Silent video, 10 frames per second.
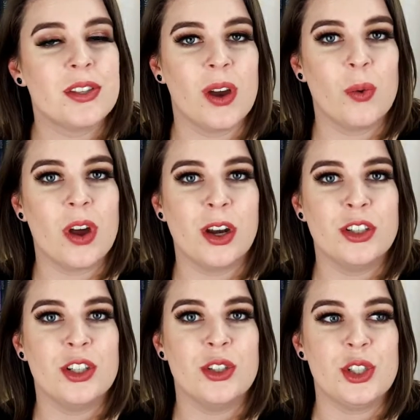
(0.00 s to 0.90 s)
so I
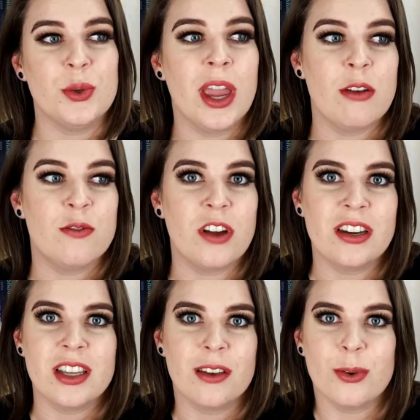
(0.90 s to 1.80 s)
wanted to do a
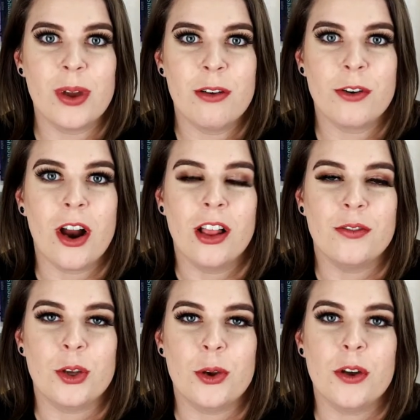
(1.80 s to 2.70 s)
fun giveaway for all
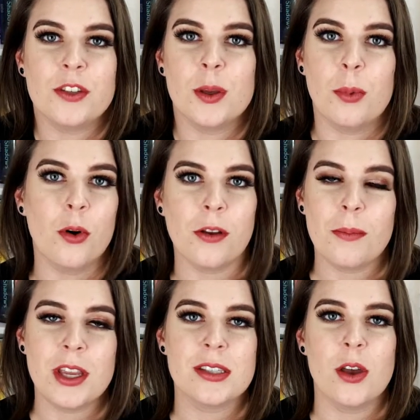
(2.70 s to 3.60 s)
of you who have supported
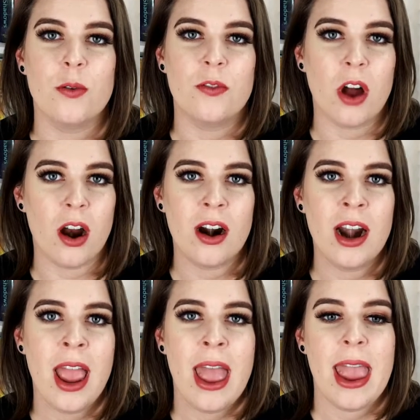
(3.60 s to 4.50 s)
me so far